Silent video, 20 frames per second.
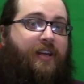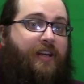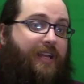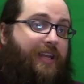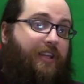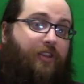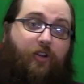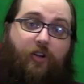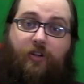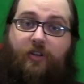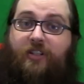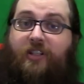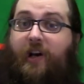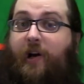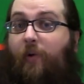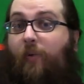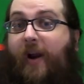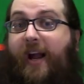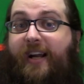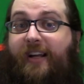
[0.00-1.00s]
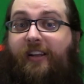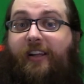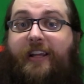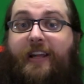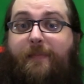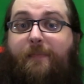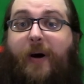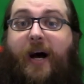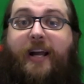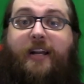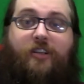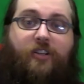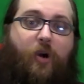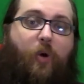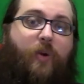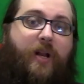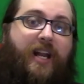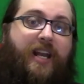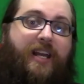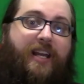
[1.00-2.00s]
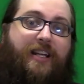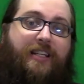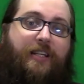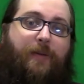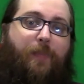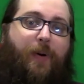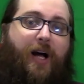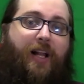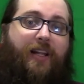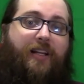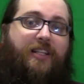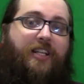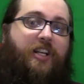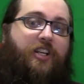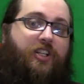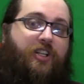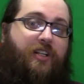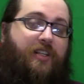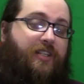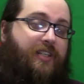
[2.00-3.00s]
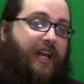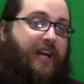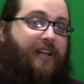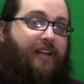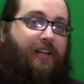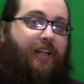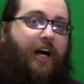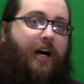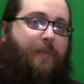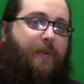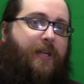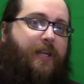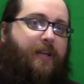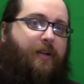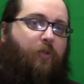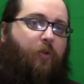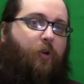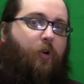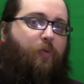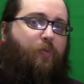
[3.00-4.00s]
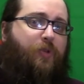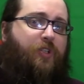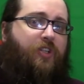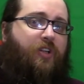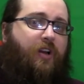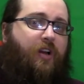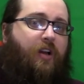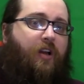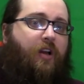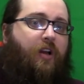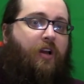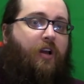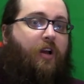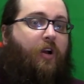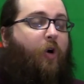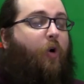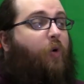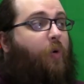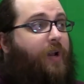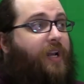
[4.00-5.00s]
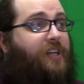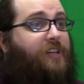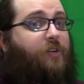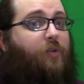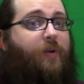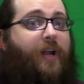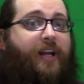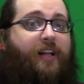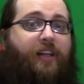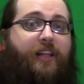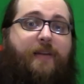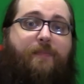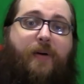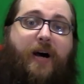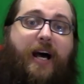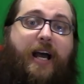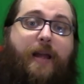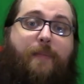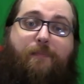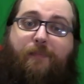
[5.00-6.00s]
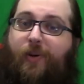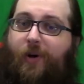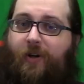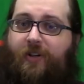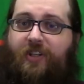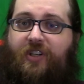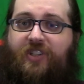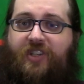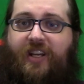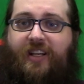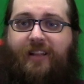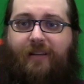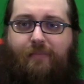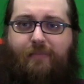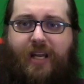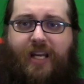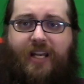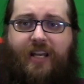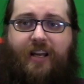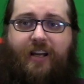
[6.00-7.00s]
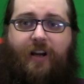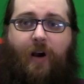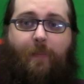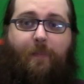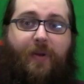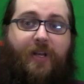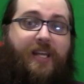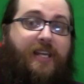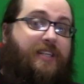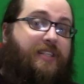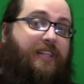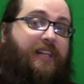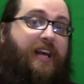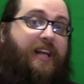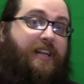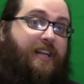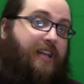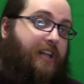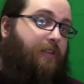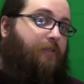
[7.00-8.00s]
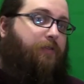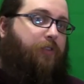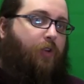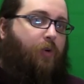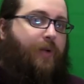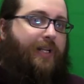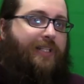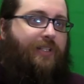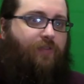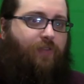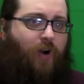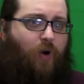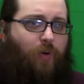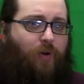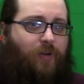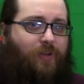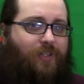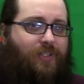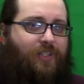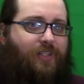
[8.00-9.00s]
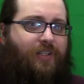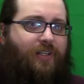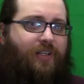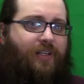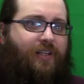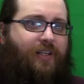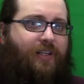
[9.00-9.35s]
Either directly by donating it to politicians and lobbying groups, or indirectly by purchasing the media companies that influence voters.